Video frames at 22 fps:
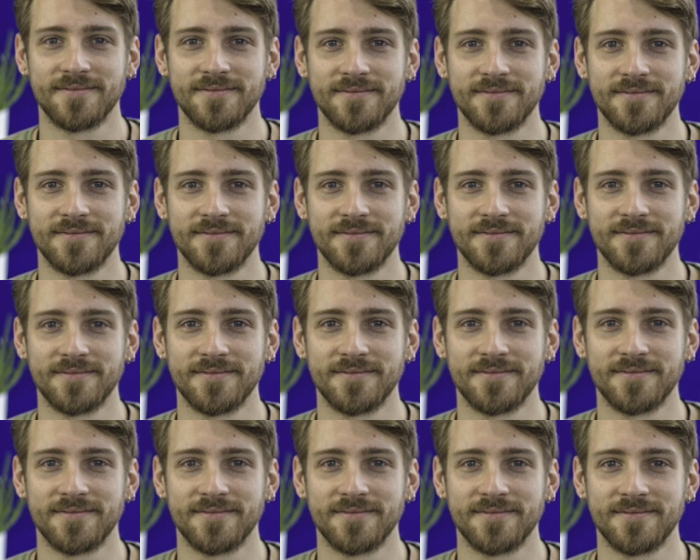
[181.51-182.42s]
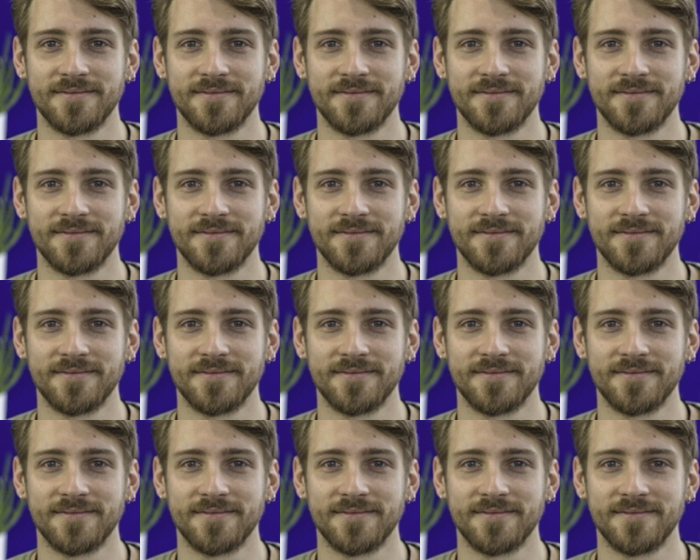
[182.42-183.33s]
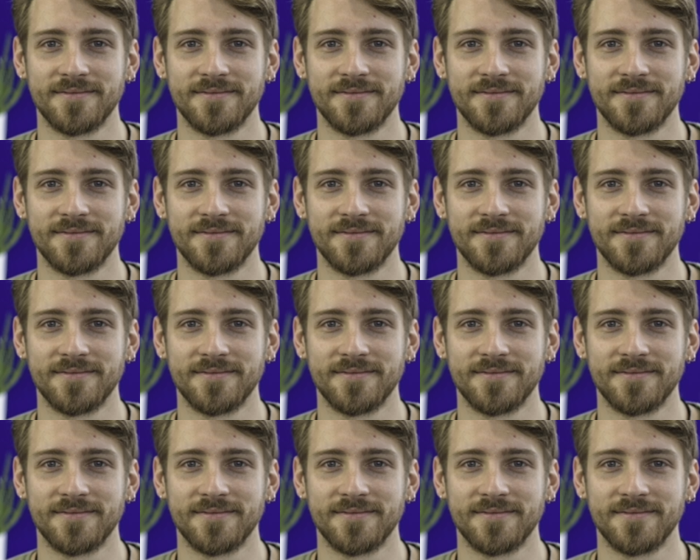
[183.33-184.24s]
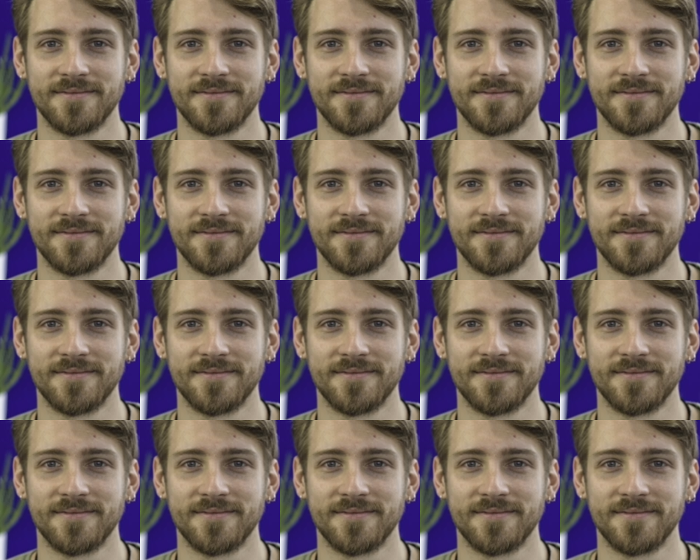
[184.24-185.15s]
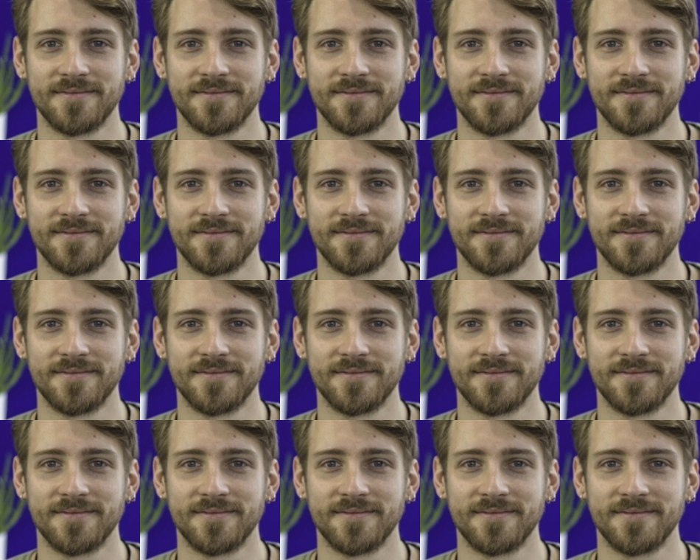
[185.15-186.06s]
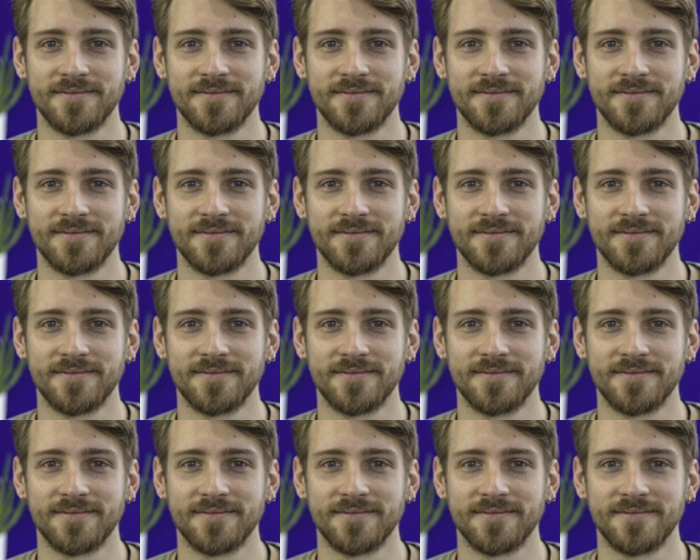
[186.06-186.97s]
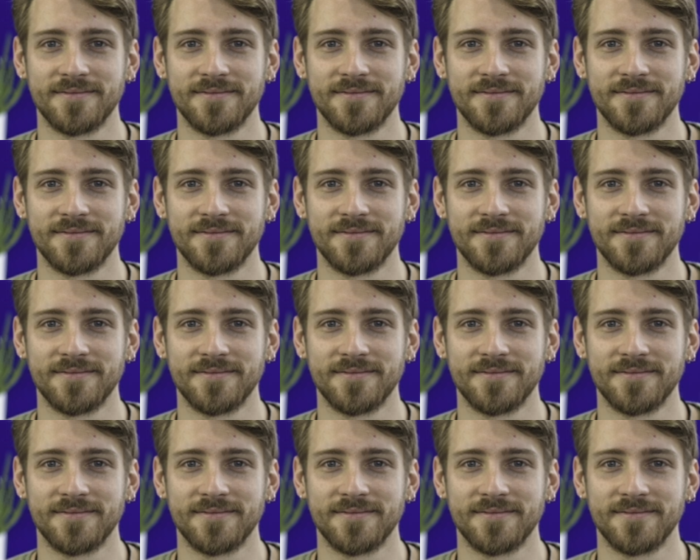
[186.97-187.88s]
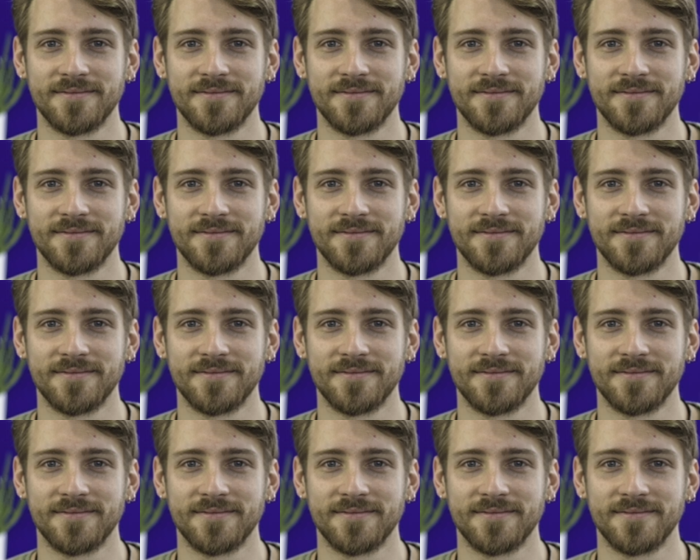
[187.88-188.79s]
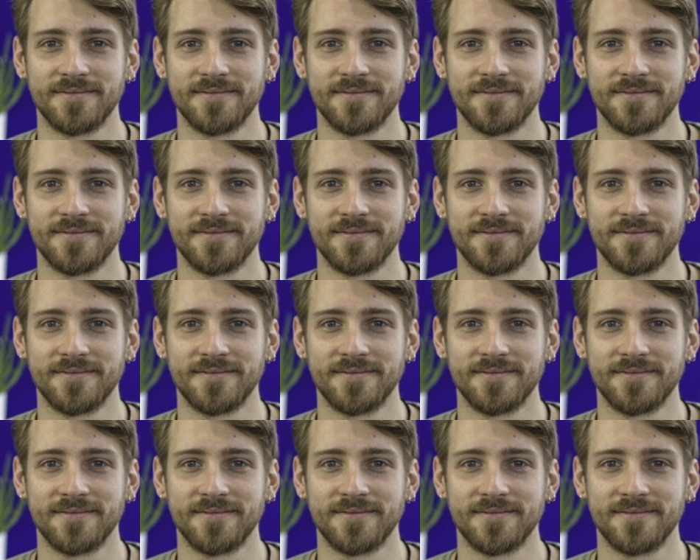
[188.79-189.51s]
(no lip movement)